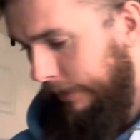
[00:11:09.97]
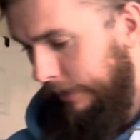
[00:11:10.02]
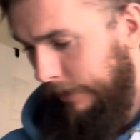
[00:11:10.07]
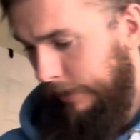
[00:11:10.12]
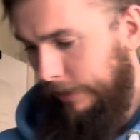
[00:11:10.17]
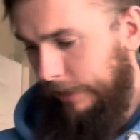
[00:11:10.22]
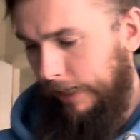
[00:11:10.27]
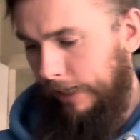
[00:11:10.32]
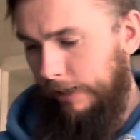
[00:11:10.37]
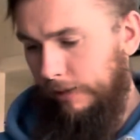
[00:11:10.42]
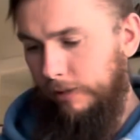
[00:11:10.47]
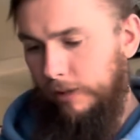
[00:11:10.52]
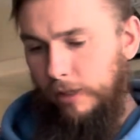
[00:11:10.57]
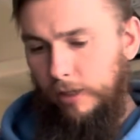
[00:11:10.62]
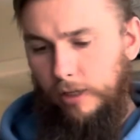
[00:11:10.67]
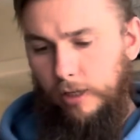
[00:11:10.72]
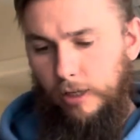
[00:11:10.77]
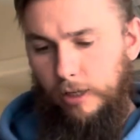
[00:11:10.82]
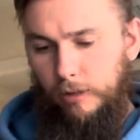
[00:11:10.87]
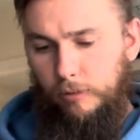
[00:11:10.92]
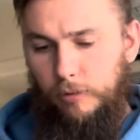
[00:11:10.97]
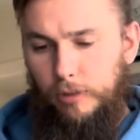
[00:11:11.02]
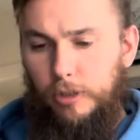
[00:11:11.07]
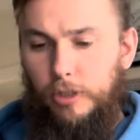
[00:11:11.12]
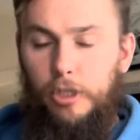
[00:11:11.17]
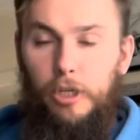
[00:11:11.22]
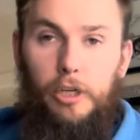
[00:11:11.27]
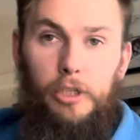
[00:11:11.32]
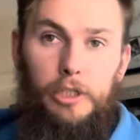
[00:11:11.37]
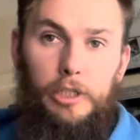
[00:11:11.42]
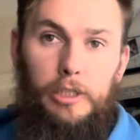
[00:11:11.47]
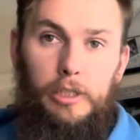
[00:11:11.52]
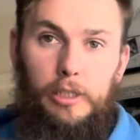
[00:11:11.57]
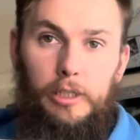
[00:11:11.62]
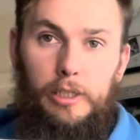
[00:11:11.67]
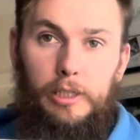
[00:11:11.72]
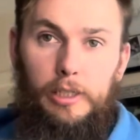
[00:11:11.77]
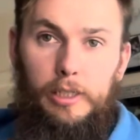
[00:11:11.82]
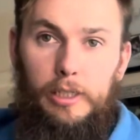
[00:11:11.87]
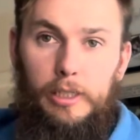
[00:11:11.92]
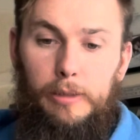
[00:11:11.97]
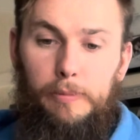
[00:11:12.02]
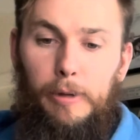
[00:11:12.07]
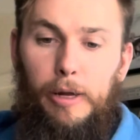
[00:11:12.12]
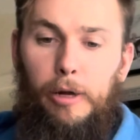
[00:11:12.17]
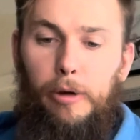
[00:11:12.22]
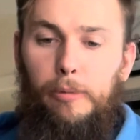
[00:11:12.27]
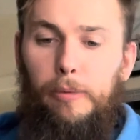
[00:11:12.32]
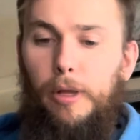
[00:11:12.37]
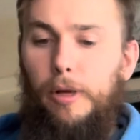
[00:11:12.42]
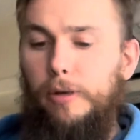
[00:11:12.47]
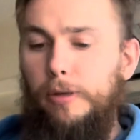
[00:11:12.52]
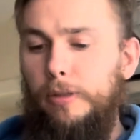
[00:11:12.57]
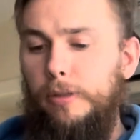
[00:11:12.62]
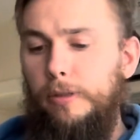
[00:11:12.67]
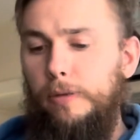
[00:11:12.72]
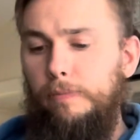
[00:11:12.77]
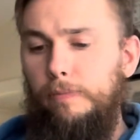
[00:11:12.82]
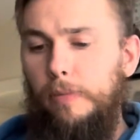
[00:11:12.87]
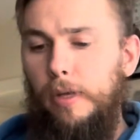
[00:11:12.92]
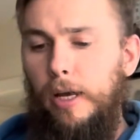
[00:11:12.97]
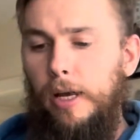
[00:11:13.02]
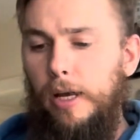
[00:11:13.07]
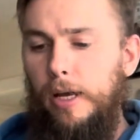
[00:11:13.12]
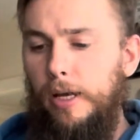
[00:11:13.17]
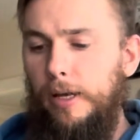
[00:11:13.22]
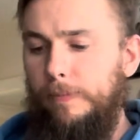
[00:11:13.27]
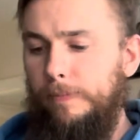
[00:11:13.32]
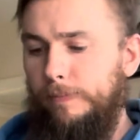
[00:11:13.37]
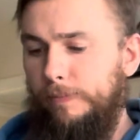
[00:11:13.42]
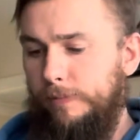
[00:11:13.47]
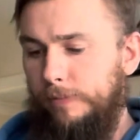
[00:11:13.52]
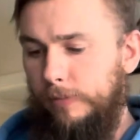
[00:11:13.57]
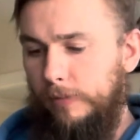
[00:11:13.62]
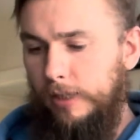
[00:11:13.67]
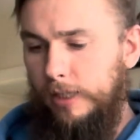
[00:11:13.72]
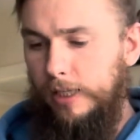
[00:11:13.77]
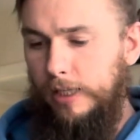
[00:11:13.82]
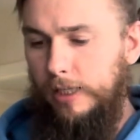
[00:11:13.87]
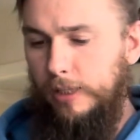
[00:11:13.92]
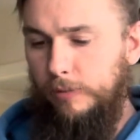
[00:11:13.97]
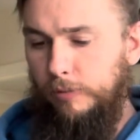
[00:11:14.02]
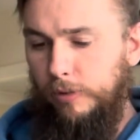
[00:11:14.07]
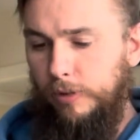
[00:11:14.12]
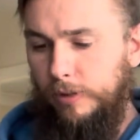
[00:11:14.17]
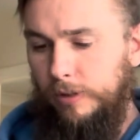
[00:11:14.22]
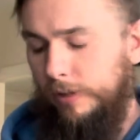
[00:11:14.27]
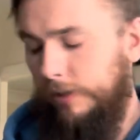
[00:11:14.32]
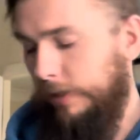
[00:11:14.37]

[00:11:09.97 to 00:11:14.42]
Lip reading: is how the guy was charging his power box. These ones